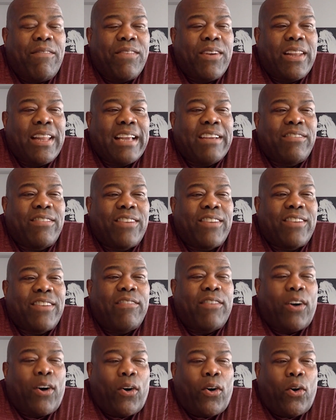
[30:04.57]
felt like
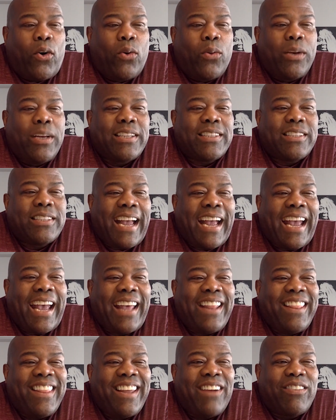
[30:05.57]
I've always
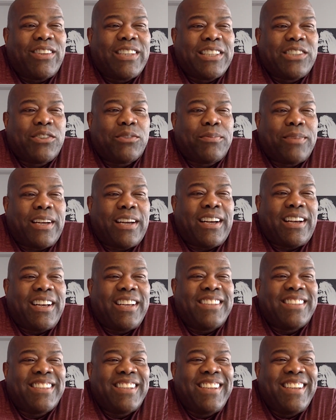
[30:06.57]
had that relationship with my
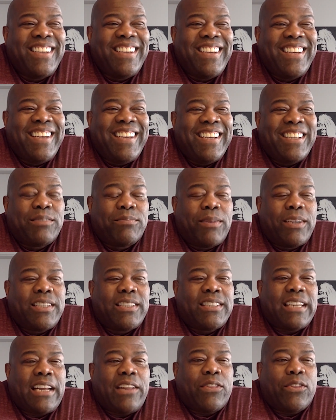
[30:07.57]
eyes. As much
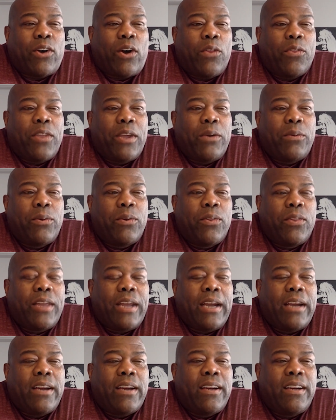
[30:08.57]
as I thought they were
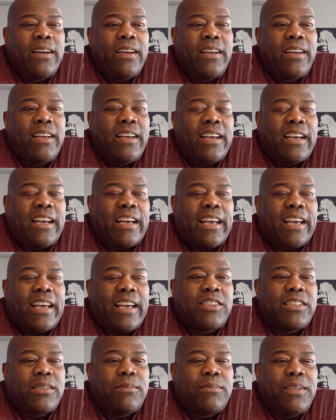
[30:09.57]
there
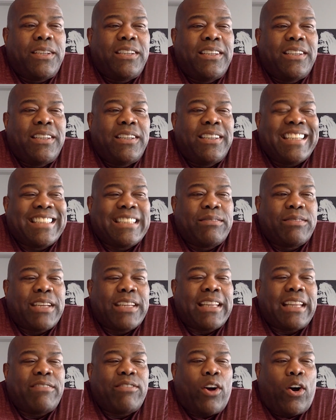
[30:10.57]
hindrance to me, it seems
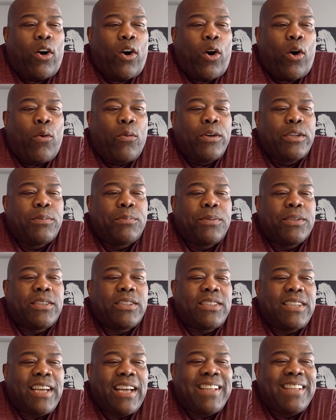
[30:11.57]
like they've always
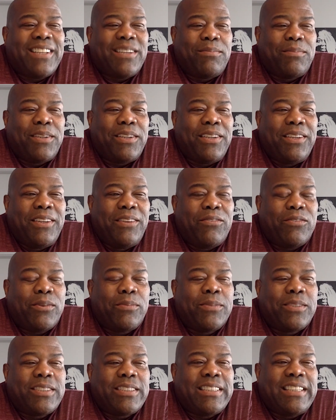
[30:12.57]
protected me
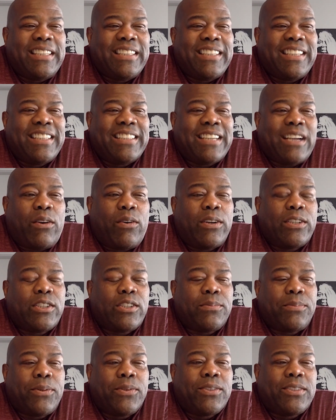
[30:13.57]
from seeing things I
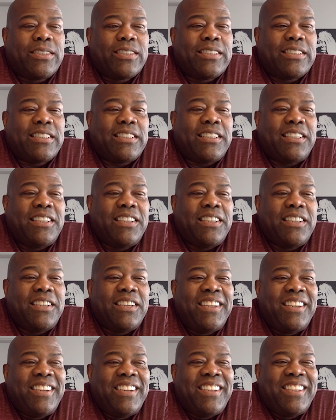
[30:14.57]
wasn't supposed to see.
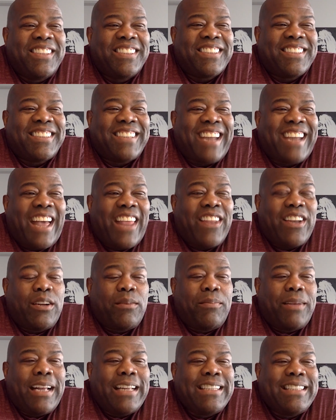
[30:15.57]
So now that
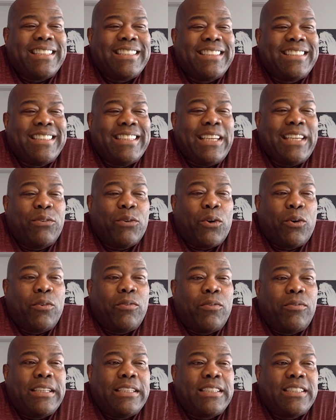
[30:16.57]
I'm at
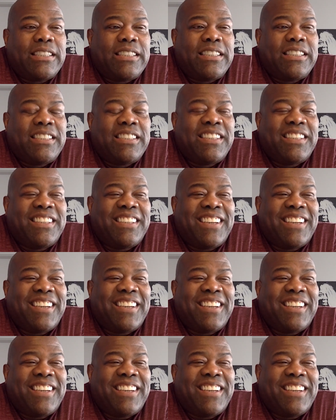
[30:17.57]
zero vision,